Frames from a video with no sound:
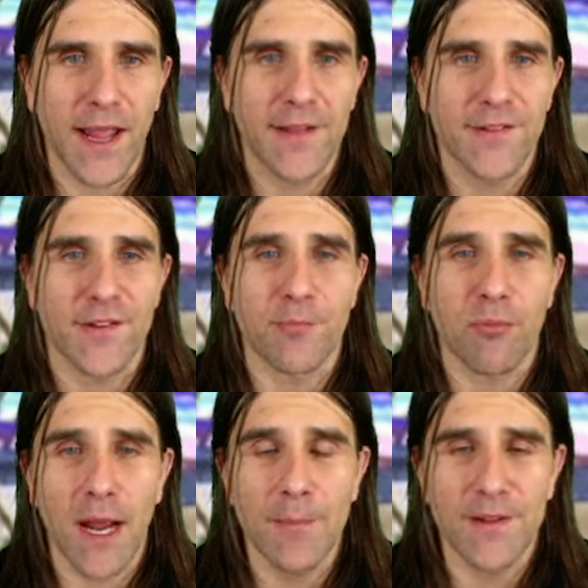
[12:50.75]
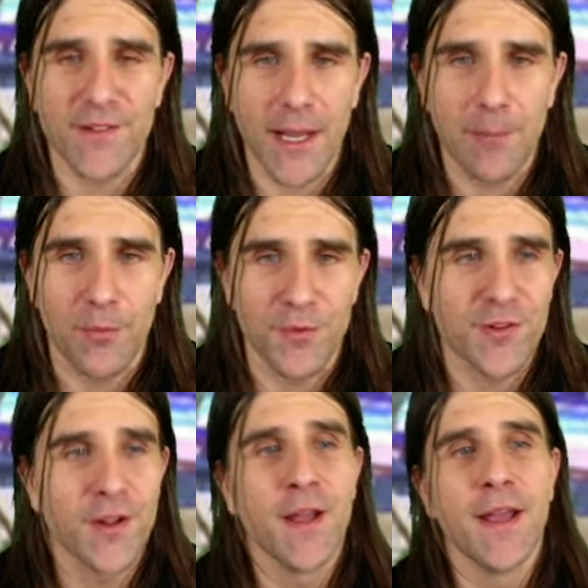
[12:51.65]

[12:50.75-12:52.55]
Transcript: as his prime examples,